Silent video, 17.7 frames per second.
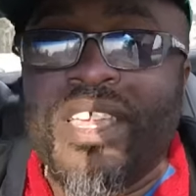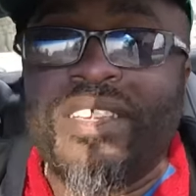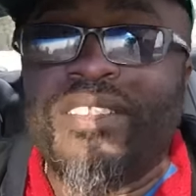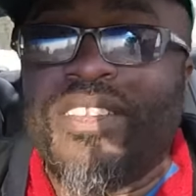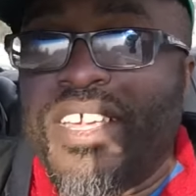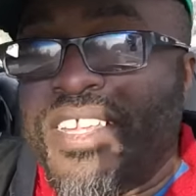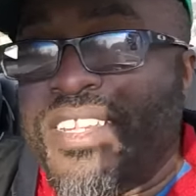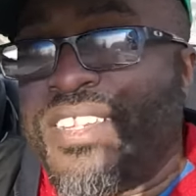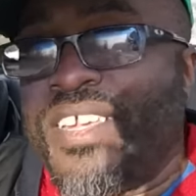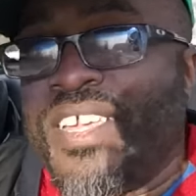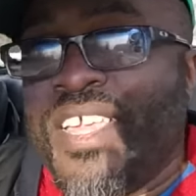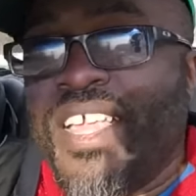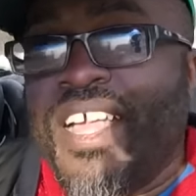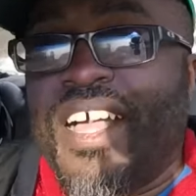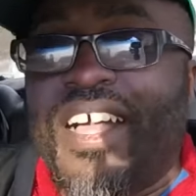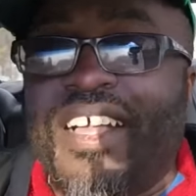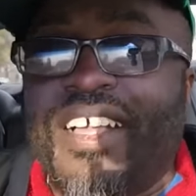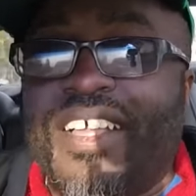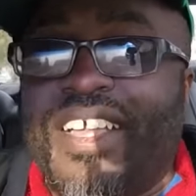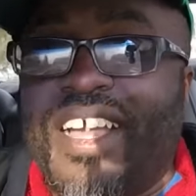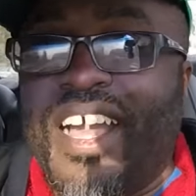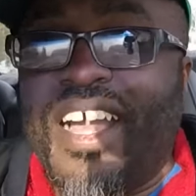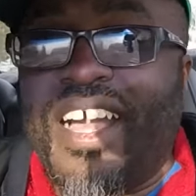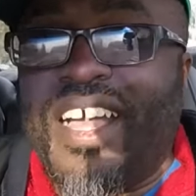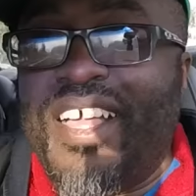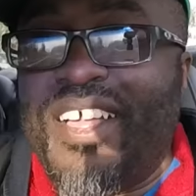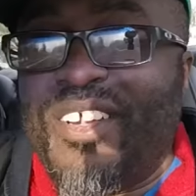You're letting
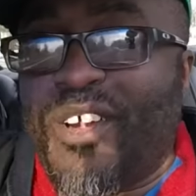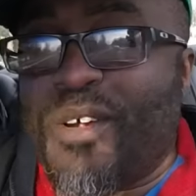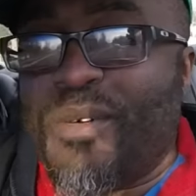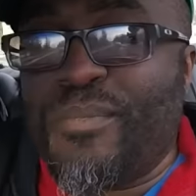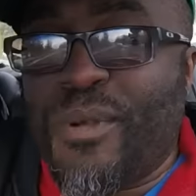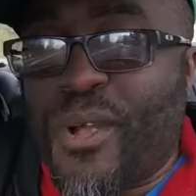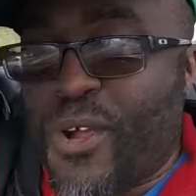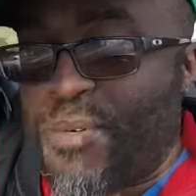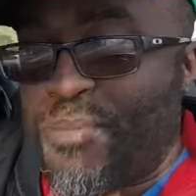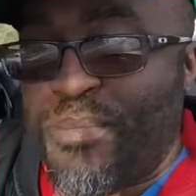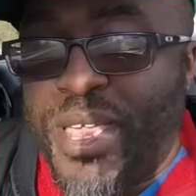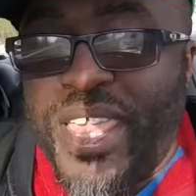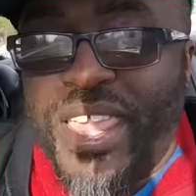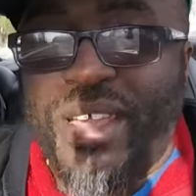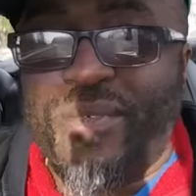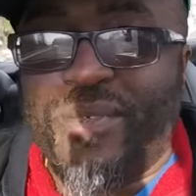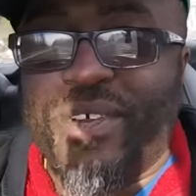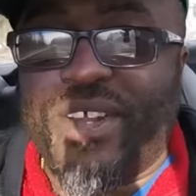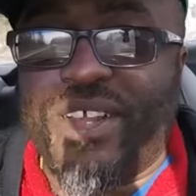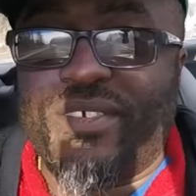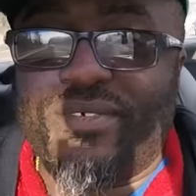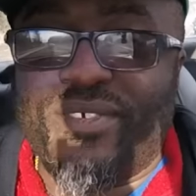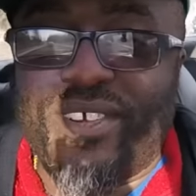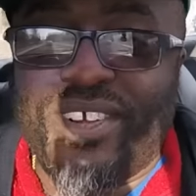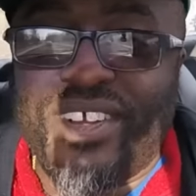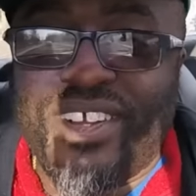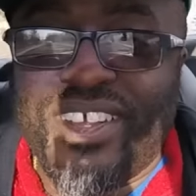or May or
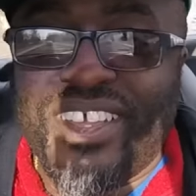whatever.